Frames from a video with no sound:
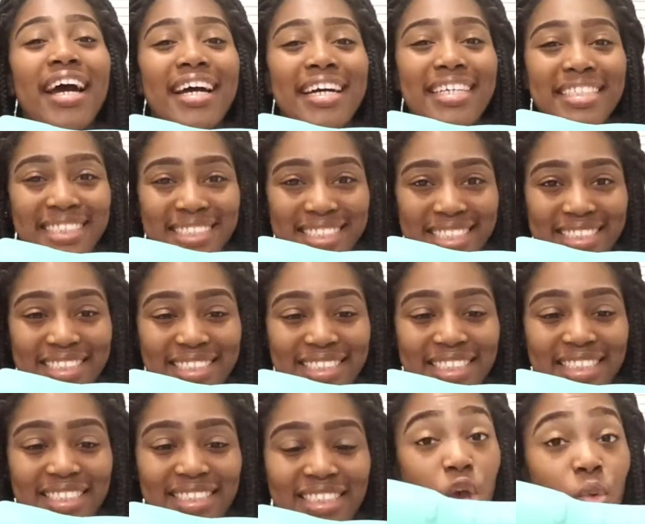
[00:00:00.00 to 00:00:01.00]

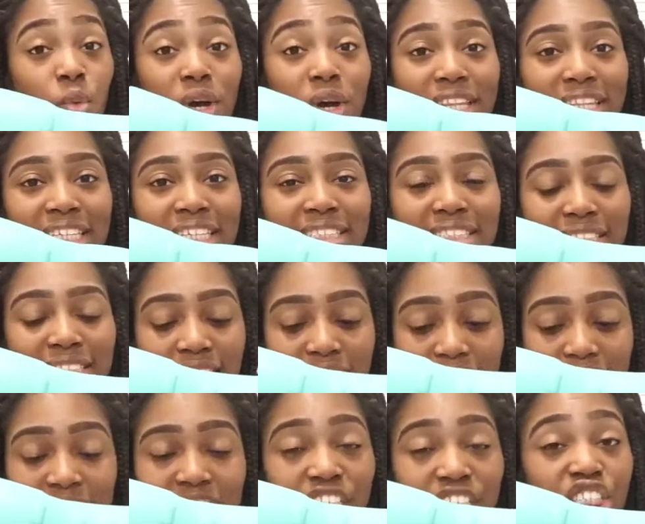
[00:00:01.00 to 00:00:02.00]
assistance. And what this
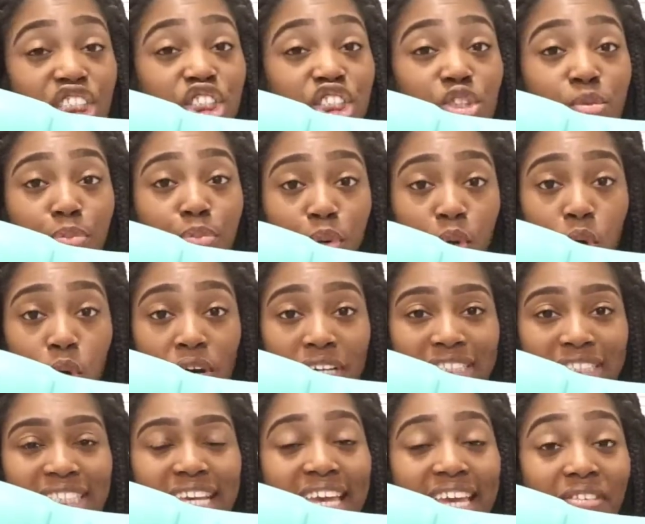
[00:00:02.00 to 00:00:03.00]
does is
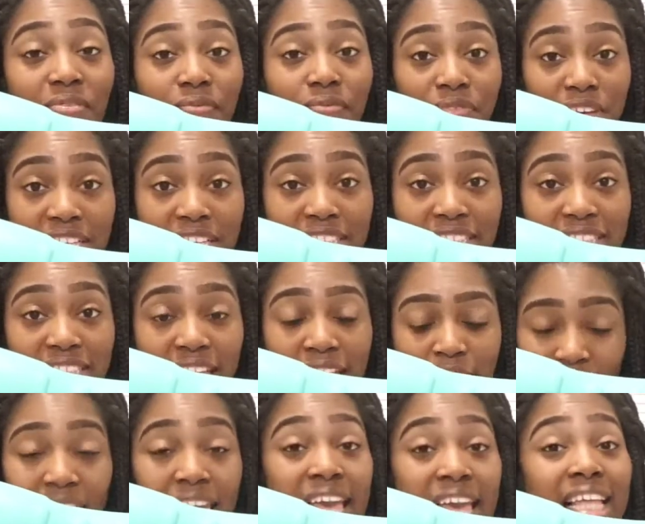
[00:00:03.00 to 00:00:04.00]
supports and
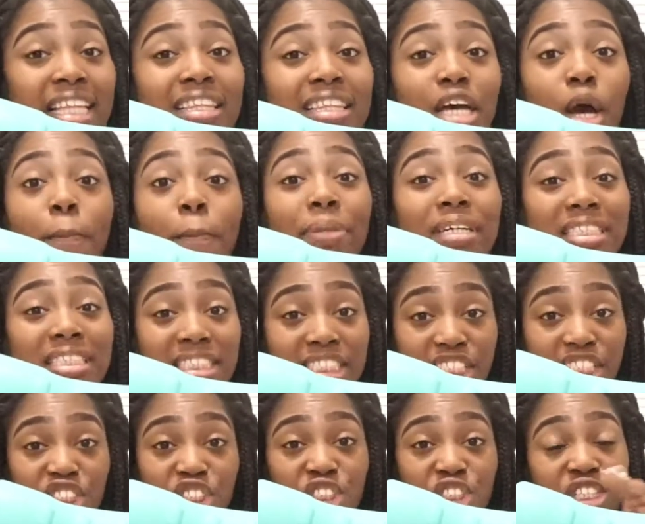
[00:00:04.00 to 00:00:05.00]
fixes the
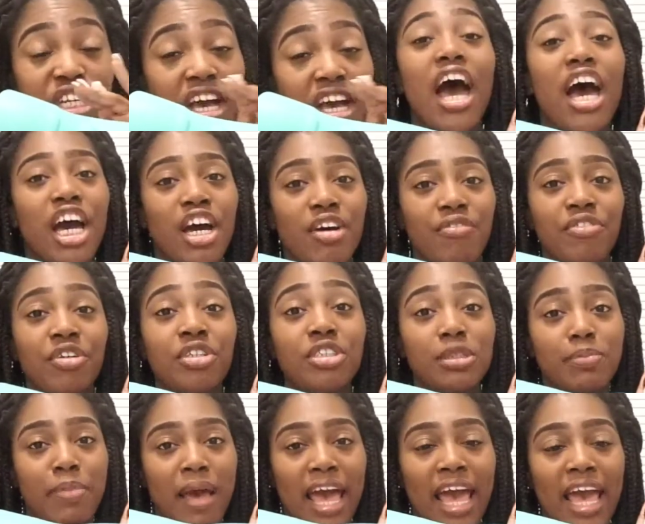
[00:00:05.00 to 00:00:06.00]
position of your
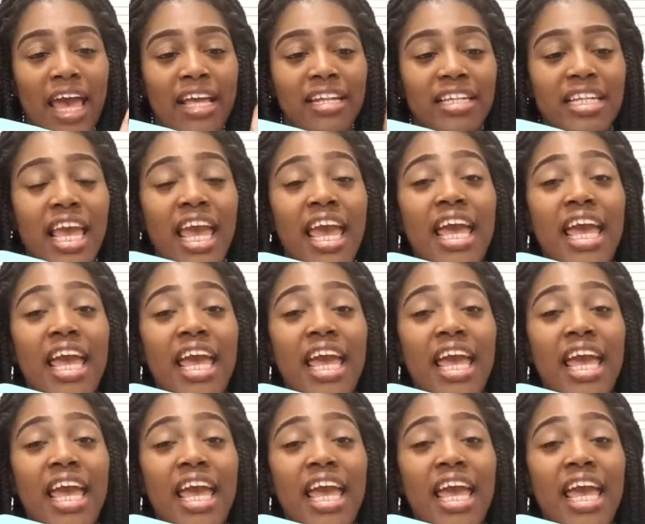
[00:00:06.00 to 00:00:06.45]
spine.